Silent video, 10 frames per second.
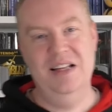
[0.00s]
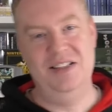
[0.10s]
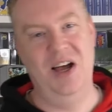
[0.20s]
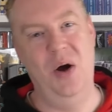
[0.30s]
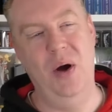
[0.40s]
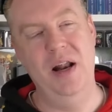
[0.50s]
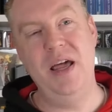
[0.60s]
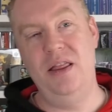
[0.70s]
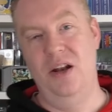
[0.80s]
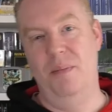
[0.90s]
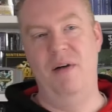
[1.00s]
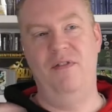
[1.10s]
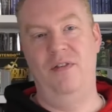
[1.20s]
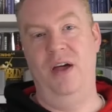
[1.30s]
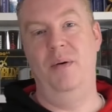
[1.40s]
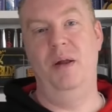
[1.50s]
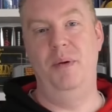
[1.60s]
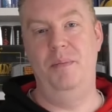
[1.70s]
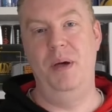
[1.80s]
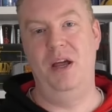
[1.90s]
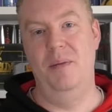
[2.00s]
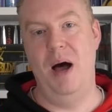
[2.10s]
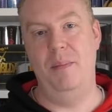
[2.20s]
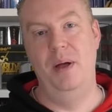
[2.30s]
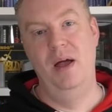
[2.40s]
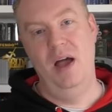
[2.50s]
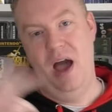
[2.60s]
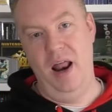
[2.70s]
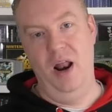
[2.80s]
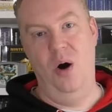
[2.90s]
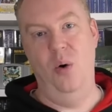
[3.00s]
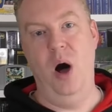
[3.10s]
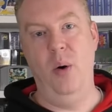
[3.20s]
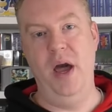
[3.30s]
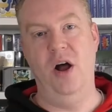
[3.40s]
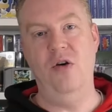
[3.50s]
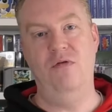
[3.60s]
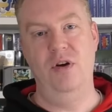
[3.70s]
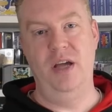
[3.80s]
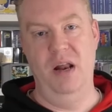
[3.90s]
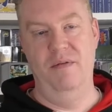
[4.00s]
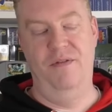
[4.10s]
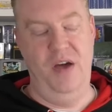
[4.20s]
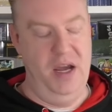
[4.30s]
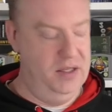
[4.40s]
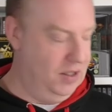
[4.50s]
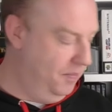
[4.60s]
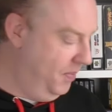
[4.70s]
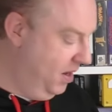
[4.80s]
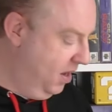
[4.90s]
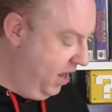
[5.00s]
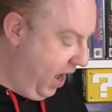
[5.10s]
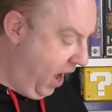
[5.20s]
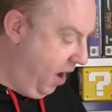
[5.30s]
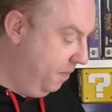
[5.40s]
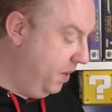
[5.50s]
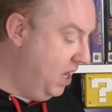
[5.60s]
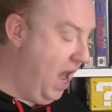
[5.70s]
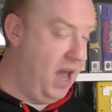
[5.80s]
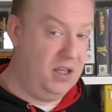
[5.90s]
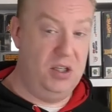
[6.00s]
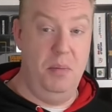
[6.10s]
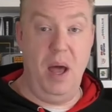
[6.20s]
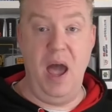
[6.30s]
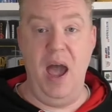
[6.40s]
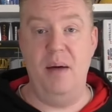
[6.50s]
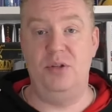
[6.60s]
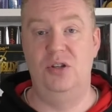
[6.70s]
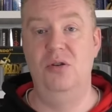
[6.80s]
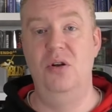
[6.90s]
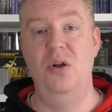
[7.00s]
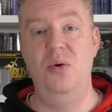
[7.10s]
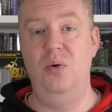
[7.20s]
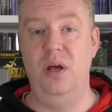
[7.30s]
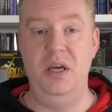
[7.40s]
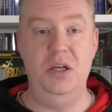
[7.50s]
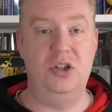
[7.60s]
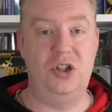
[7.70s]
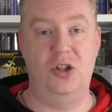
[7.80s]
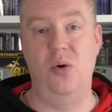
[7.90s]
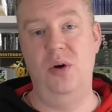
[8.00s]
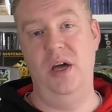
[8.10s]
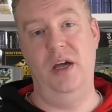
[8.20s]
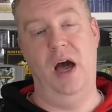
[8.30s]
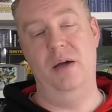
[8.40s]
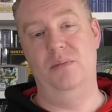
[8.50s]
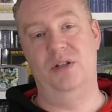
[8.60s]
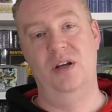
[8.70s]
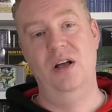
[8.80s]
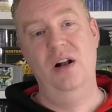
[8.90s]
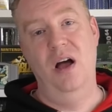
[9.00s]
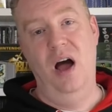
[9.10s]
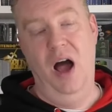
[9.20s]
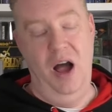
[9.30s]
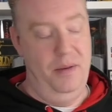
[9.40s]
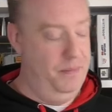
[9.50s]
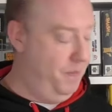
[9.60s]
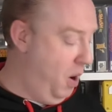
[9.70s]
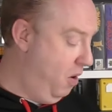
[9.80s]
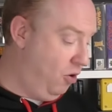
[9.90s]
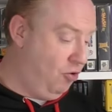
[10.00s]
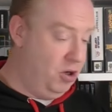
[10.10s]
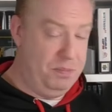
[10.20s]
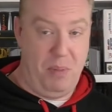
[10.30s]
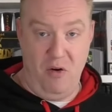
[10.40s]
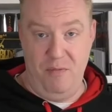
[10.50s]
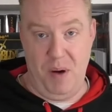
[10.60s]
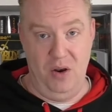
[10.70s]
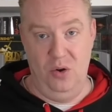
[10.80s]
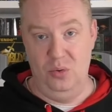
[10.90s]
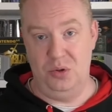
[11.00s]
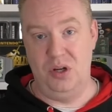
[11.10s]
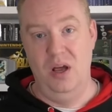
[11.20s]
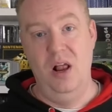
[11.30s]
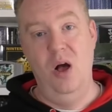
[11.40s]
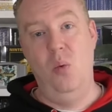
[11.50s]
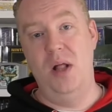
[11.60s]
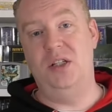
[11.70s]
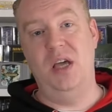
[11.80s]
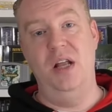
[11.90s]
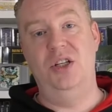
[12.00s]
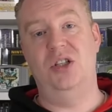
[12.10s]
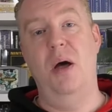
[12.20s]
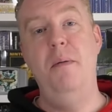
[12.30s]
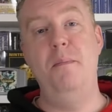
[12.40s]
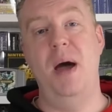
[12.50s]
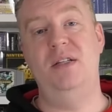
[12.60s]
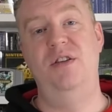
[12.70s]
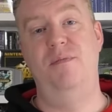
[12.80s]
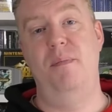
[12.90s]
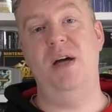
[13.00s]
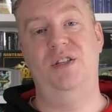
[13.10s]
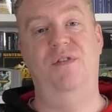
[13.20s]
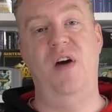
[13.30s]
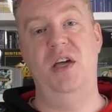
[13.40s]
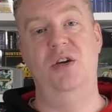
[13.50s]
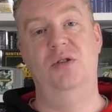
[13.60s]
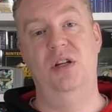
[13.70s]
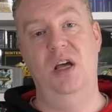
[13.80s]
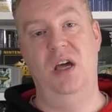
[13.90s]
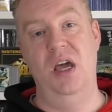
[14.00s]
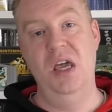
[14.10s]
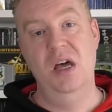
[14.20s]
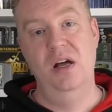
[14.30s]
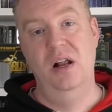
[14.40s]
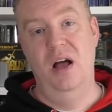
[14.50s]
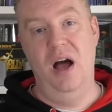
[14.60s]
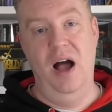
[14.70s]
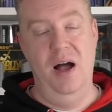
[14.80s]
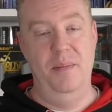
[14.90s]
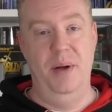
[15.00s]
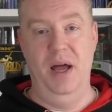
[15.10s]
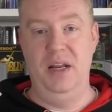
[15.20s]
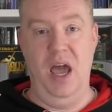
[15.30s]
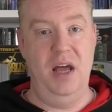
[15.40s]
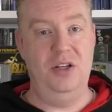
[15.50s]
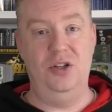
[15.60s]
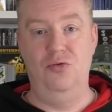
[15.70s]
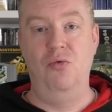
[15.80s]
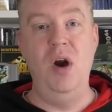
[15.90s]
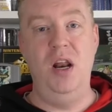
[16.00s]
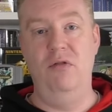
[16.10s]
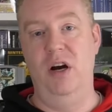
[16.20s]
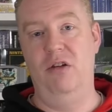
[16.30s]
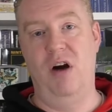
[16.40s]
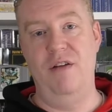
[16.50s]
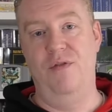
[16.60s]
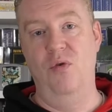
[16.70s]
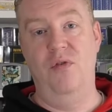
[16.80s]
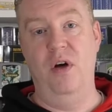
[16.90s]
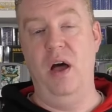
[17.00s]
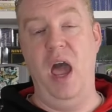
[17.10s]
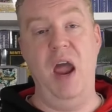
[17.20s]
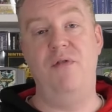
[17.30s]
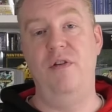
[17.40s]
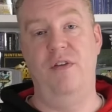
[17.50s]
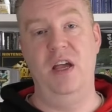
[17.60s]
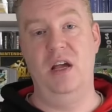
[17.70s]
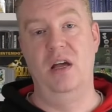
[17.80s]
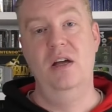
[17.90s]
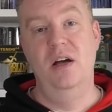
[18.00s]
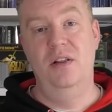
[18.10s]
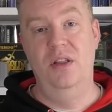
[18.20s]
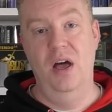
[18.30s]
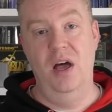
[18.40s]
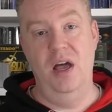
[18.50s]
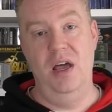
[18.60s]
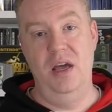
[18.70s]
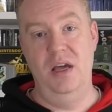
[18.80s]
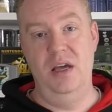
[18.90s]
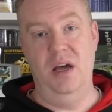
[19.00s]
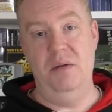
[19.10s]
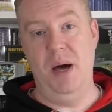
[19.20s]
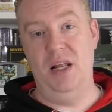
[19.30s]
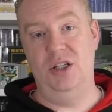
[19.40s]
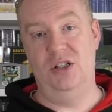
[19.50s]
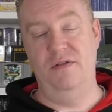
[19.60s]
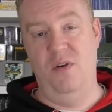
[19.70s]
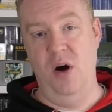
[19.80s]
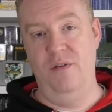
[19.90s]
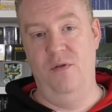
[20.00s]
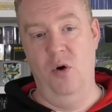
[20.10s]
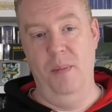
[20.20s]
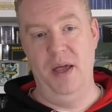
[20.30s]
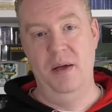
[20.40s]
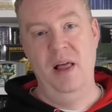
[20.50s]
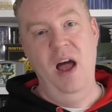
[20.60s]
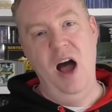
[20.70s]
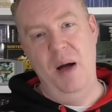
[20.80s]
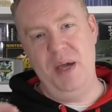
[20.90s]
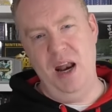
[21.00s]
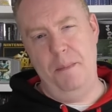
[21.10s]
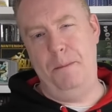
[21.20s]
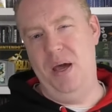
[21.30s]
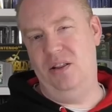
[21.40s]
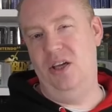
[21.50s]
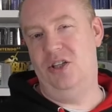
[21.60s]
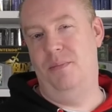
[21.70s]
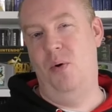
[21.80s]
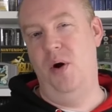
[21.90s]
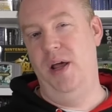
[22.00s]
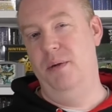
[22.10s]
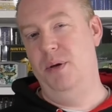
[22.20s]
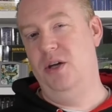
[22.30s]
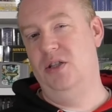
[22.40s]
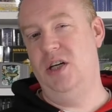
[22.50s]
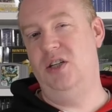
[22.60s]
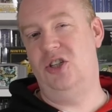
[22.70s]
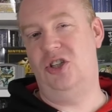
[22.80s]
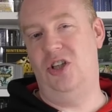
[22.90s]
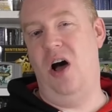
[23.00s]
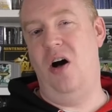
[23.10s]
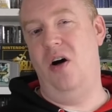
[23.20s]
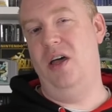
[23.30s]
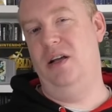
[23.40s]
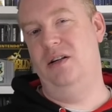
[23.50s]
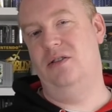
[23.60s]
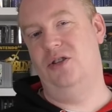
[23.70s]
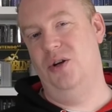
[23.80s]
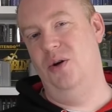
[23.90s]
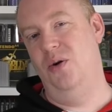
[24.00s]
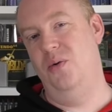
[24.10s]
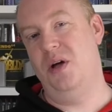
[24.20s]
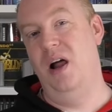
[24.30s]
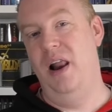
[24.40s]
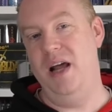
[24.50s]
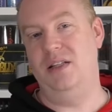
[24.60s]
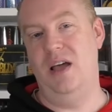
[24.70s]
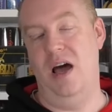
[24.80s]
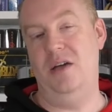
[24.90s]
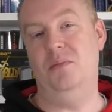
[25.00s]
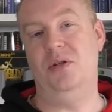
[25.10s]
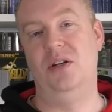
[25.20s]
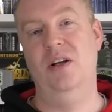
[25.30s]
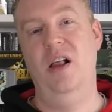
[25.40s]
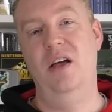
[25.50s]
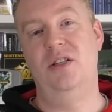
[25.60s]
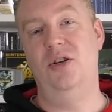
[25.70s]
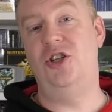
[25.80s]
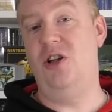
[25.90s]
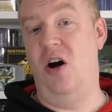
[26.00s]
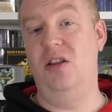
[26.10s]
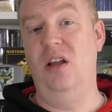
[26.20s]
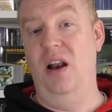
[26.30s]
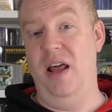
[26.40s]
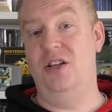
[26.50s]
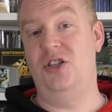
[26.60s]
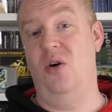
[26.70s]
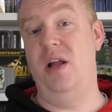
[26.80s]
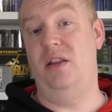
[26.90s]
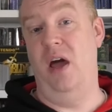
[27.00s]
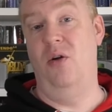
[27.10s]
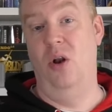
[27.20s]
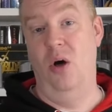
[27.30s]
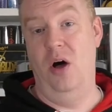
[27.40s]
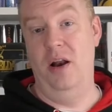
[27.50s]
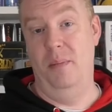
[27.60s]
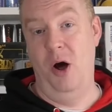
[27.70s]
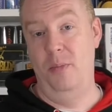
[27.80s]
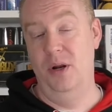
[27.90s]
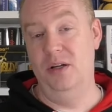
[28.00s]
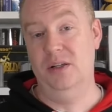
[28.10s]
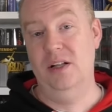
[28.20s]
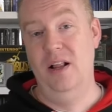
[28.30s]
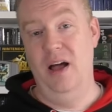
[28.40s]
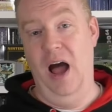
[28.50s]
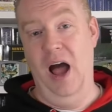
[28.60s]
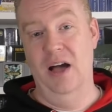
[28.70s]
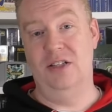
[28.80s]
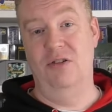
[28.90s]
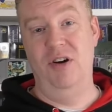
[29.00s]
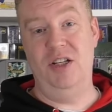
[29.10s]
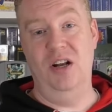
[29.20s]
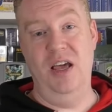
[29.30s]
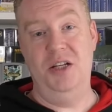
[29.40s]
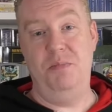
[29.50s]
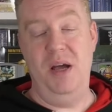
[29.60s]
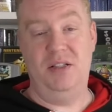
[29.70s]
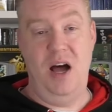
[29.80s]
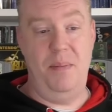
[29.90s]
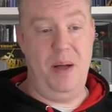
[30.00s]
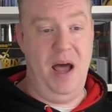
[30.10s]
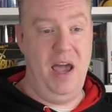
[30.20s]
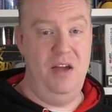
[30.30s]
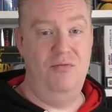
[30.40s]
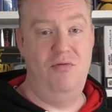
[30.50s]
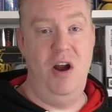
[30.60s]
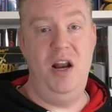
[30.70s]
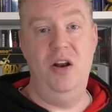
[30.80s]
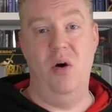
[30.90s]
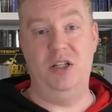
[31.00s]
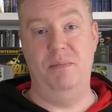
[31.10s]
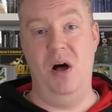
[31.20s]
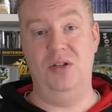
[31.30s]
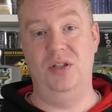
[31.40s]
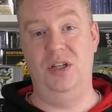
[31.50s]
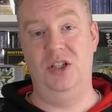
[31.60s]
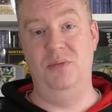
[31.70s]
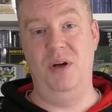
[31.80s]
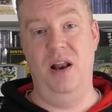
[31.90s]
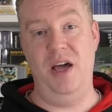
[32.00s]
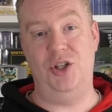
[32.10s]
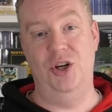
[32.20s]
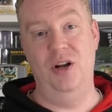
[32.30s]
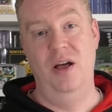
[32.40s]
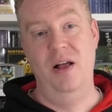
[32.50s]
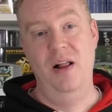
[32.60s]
So at the end of the month I think I'm going to be picking them up, and then I'll head over and get them fitted. But yeah, some absolutely stonking games across both bundles. Once again, just a massive thank you to Nicky And yeah, really grateful for everything that he manages to find for me. I'm getting a bit disappointed because he's starting to collect games. So he's starting to let the side down a lot at the moment. So recently he's picked up a really nice Master System collection.